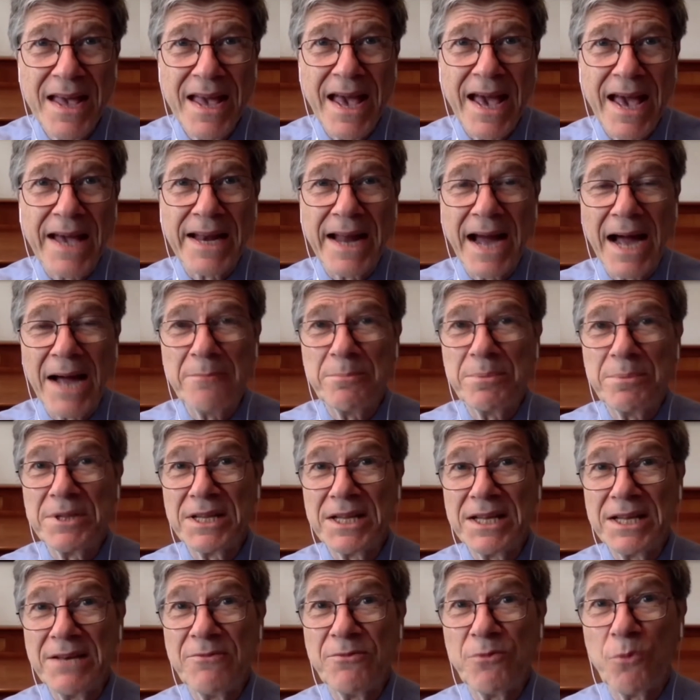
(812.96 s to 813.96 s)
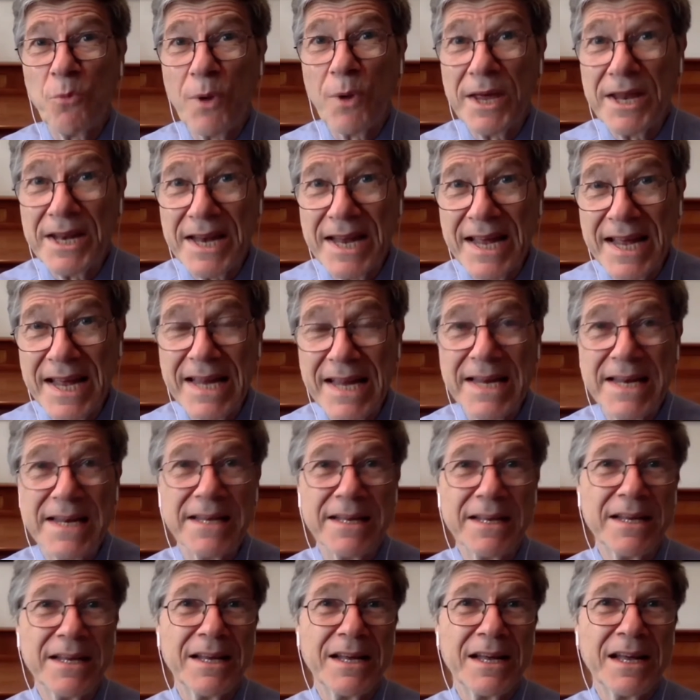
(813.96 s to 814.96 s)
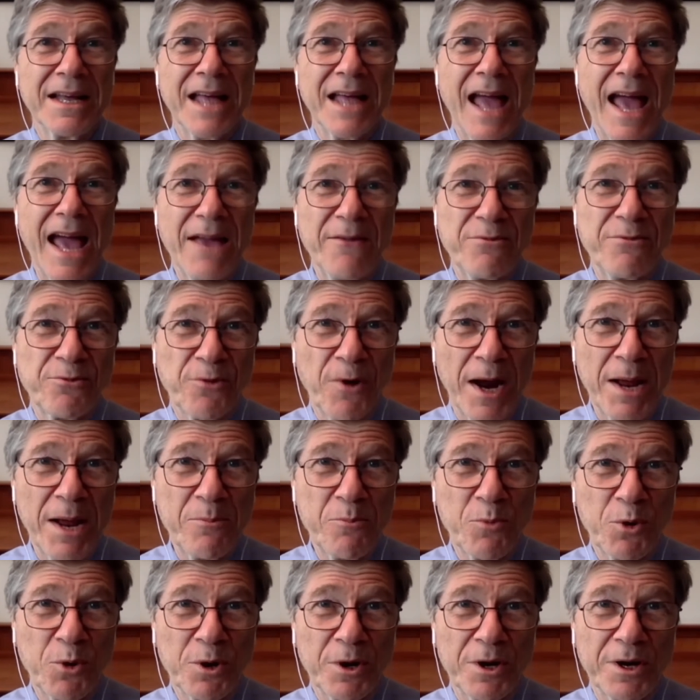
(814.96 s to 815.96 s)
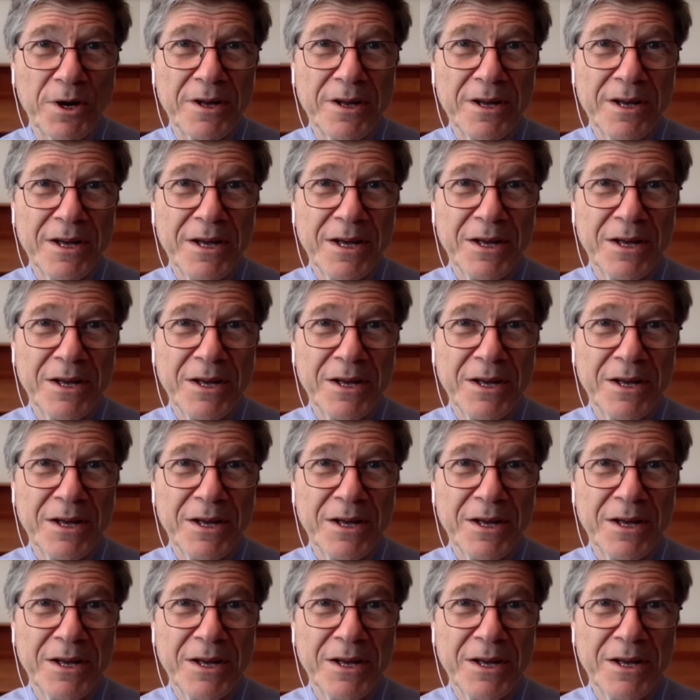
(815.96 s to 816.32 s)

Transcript: And I believe we need a framework